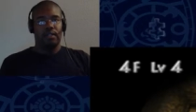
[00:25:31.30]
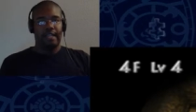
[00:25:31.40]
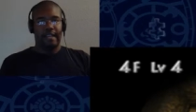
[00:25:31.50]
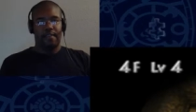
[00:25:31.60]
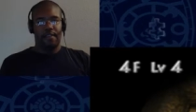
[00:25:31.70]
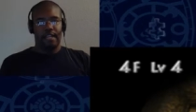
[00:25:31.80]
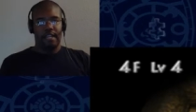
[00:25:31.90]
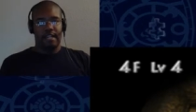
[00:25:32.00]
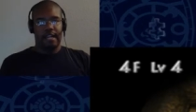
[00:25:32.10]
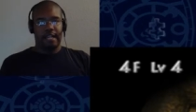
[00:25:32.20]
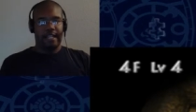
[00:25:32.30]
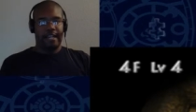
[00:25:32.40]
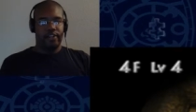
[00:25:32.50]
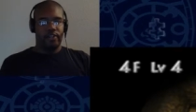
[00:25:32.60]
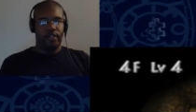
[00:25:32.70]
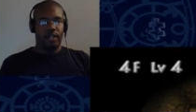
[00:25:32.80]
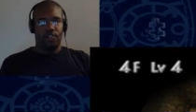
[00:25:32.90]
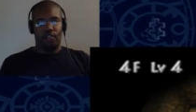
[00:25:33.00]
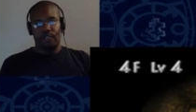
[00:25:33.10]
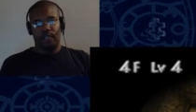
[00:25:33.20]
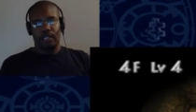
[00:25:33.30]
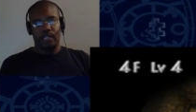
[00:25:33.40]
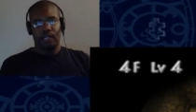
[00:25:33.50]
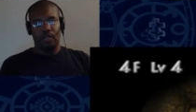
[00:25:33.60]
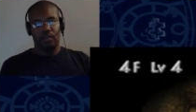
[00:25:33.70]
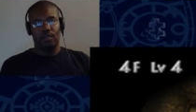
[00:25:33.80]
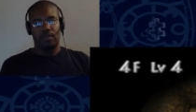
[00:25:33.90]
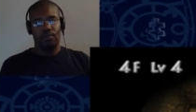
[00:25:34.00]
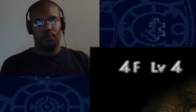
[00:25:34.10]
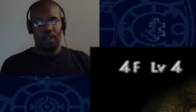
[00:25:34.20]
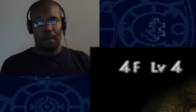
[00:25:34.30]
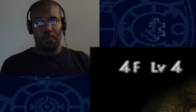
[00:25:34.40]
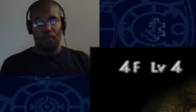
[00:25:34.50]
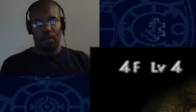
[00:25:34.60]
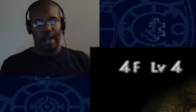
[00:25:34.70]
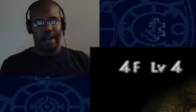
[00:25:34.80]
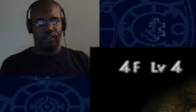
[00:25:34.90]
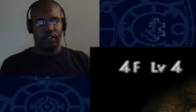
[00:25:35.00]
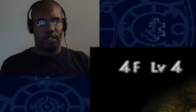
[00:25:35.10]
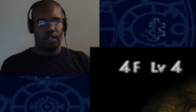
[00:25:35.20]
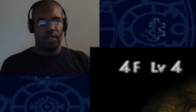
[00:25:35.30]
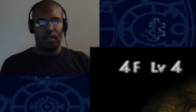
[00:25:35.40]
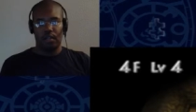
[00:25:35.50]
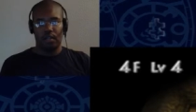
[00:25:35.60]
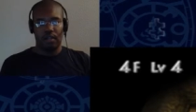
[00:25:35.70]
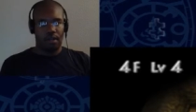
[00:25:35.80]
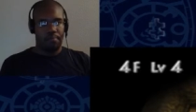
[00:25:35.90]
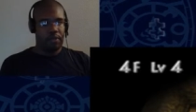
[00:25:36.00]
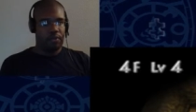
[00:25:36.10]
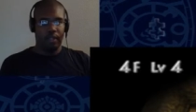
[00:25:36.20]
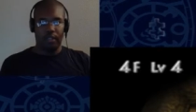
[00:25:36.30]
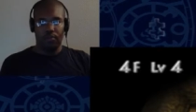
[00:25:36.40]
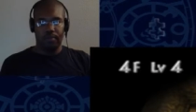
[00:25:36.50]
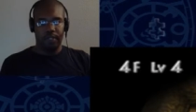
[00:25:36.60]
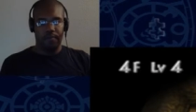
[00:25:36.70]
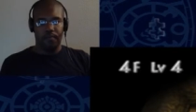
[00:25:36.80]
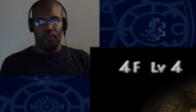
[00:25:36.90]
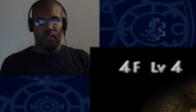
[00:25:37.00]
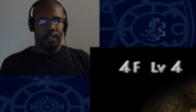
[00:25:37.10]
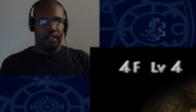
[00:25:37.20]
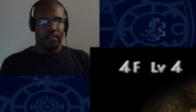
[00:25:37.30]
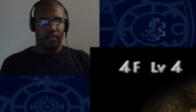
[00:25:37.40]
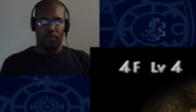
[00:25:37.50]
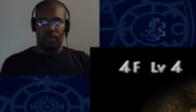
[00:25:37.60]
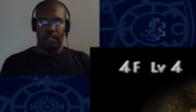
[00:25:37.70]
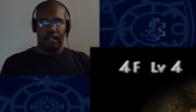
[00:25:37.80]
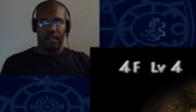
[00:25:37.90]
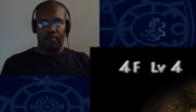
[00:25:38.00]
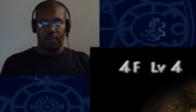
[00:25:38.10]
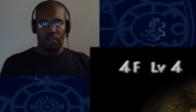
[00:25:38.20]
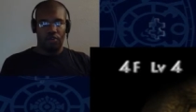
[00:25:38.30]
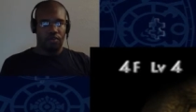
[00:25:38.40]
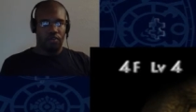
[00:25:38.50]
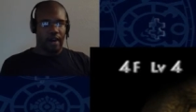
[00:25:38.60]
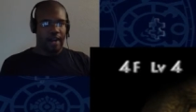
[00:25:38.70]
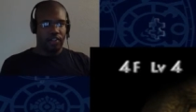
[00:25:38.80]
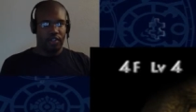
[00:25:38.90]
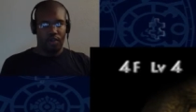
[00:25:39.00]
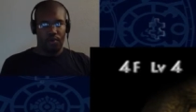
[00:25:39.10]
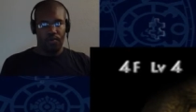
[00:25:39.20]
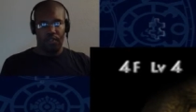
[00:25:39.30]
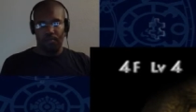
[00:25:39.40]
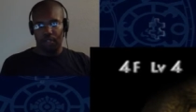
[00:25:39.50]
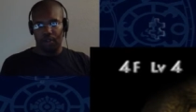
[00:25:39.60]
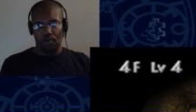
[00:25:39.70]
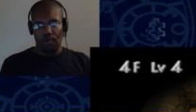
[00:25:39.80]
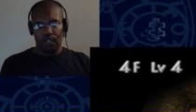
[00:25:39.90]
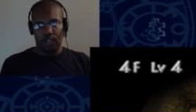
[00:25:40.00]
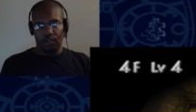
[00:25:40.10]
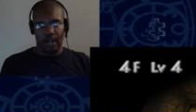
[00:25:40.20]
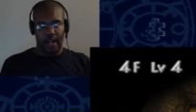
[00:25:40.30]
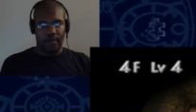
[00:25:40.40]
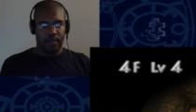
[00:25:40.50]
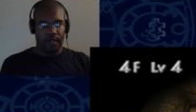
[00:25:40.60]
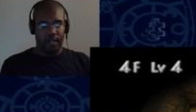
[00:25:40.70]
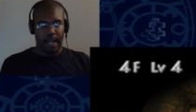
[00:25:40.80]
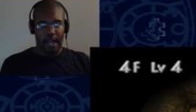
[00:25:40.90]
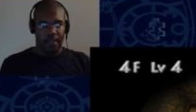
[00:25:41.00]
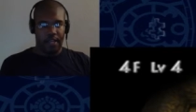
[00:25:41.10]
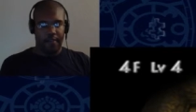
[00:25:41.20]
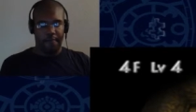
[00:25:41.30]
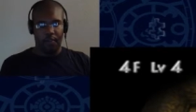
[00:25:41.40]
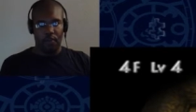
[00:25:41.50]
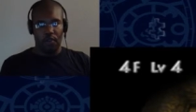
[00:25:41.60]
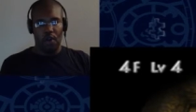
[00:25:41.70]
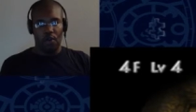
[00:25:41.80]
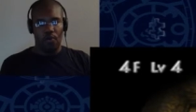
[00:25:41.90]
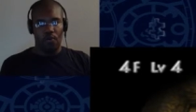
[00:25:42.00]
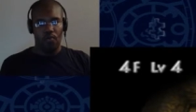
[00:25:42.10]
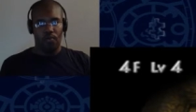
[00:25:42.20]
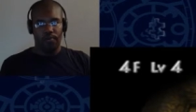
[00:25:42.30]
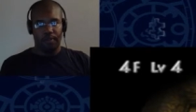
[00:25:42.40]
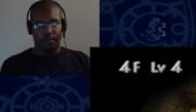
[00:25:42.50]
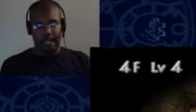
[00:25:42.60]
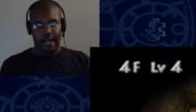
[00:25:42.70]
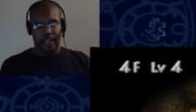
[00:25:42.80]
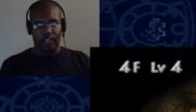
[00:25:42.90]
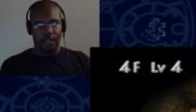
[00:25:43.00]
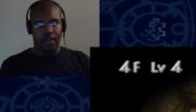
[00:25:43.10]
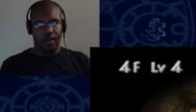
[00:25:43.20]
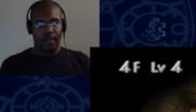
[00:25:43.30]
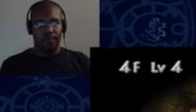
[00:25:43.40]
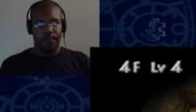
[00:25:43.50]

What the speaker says: In the later dungeons, which I'm going to actually abuse a little bit, is you can use crash stones to put holes in the ground and then fill the hole with the geyser card,